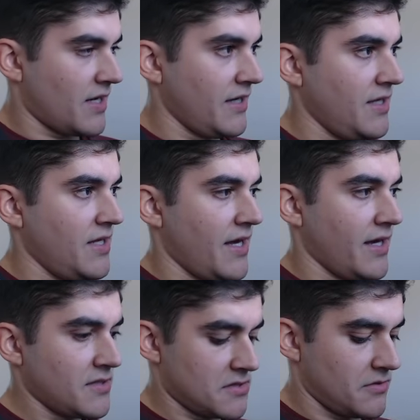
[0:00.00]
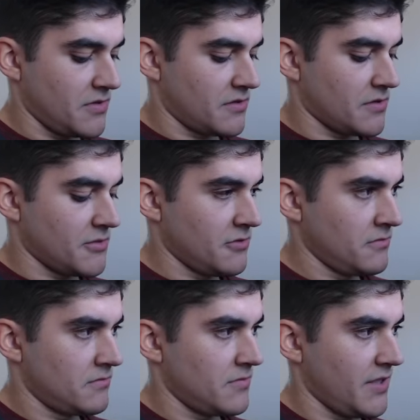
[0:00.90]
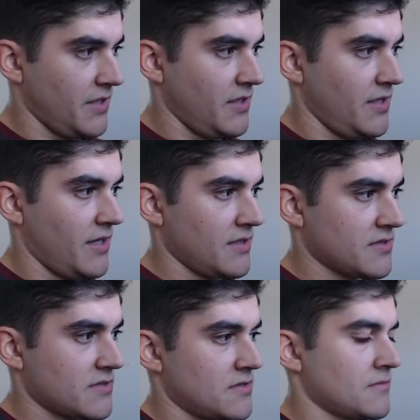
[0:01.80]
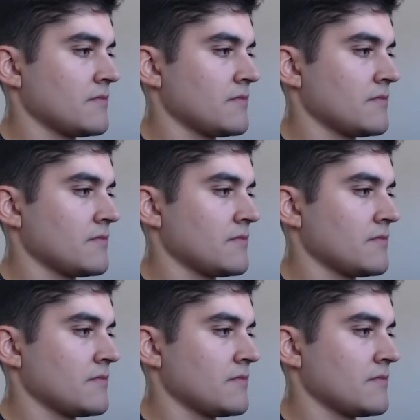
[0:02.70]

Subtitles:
IEX on the terminal, IEX,